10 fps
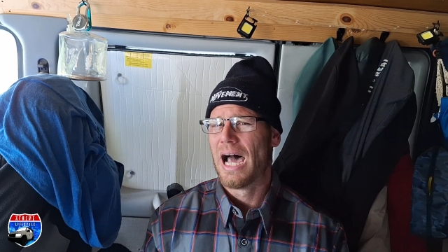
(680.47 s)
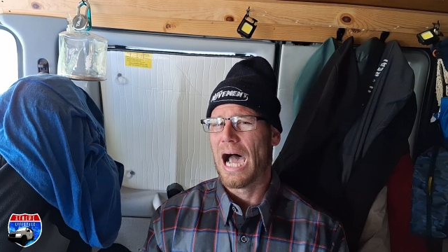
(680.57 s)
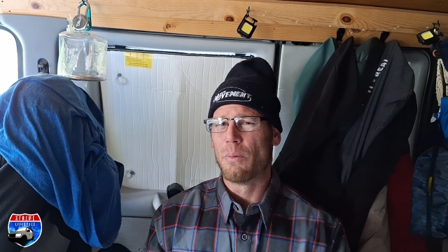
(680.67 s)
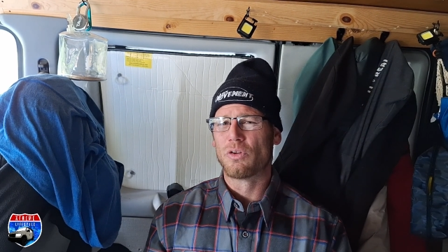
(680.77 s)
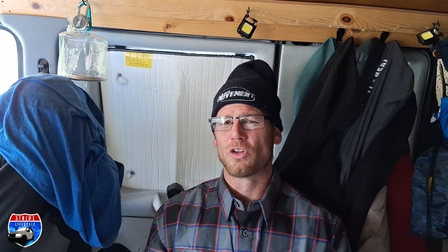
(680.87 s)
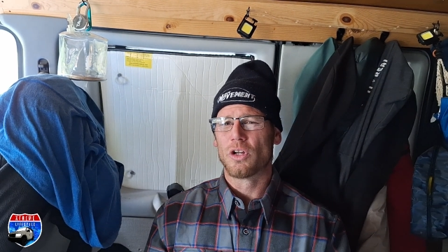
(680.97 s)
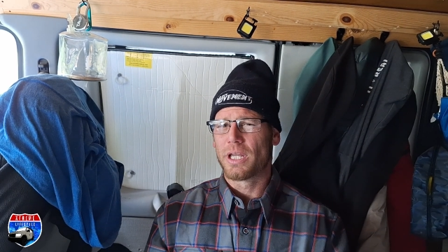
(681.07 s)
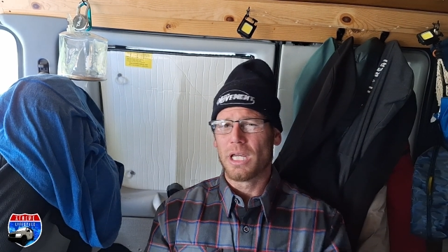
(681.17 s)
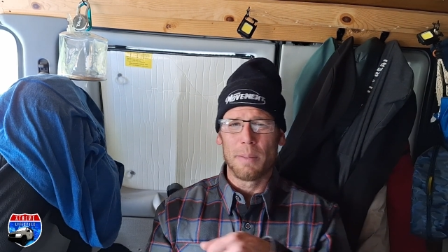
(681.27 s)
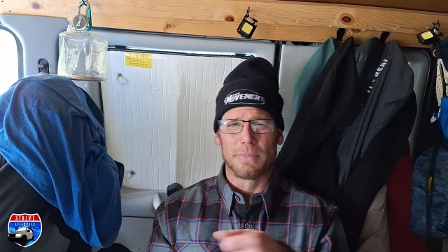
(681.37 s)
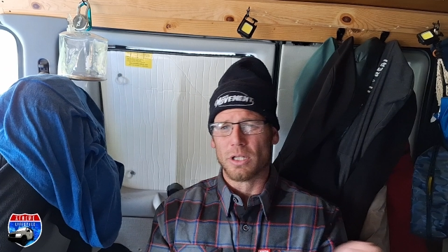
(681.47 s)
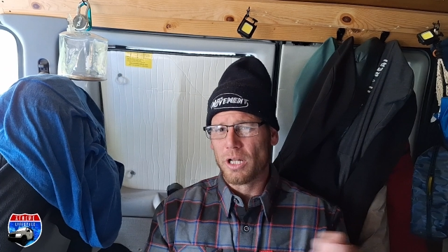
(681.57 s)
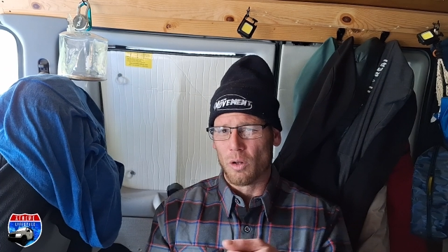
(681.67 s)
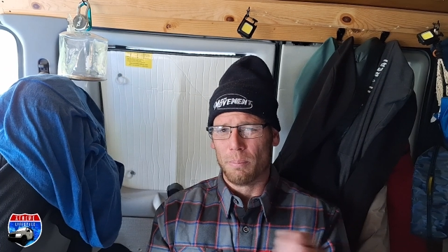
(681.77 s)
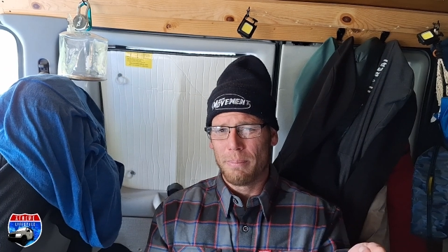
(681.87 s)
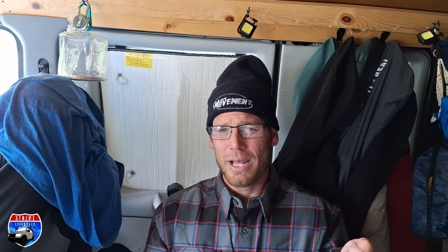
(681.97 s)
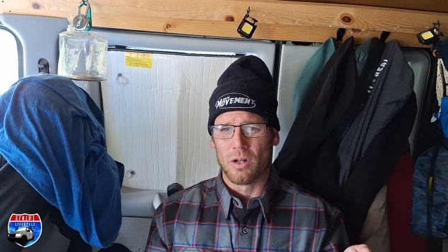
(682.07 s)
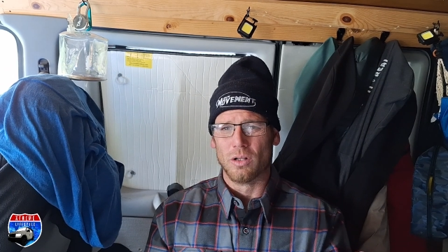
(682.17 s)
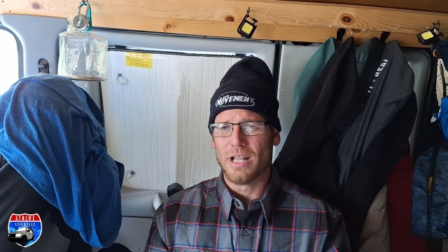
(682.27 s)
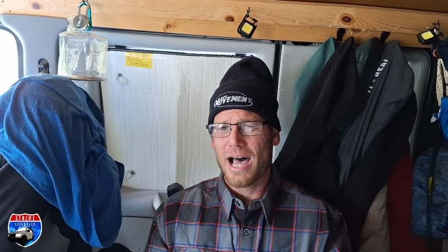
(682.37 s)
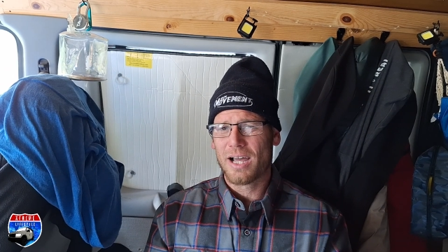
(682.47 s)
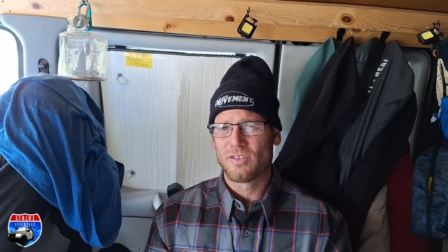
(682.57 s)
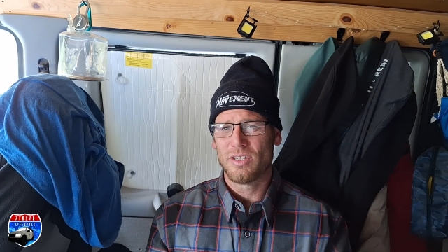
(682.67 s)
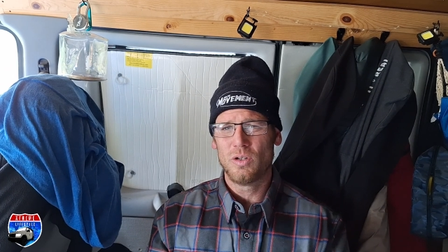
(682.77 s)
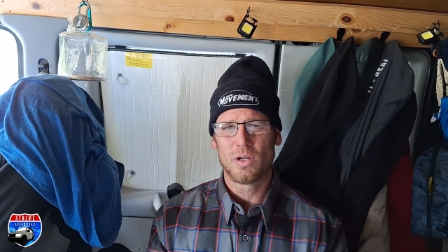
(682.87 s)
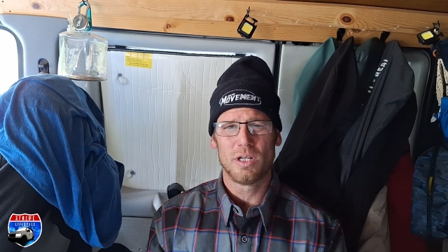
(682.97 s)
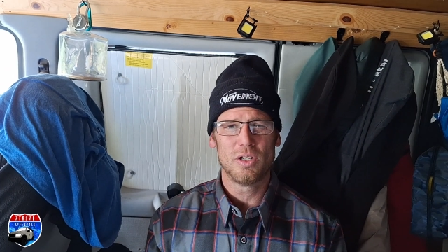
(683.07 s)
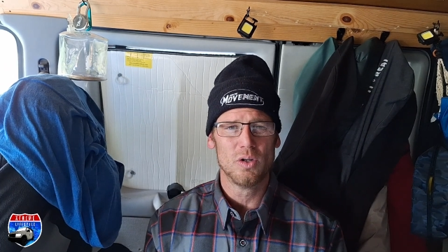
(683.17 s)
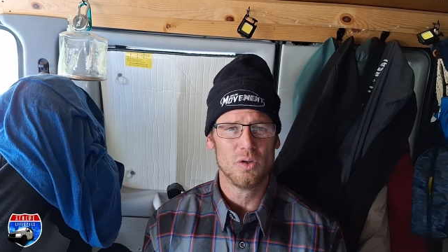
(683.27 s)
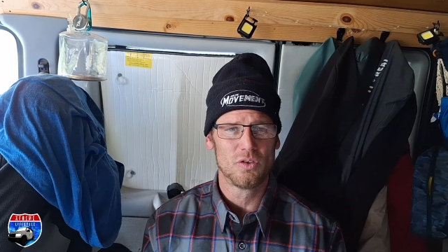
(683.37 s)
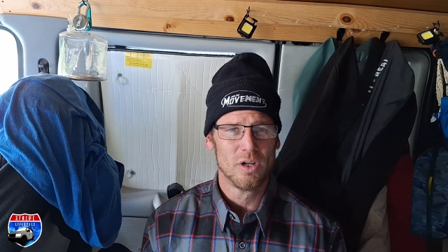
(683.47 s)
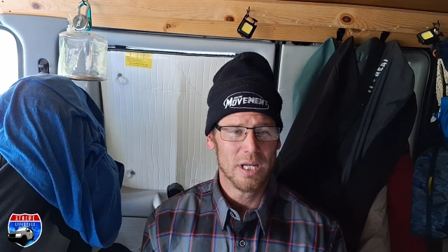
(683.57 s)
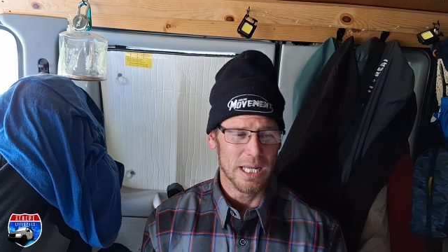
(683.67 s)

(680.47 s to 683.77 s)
I was looking up the little metal locks that you could use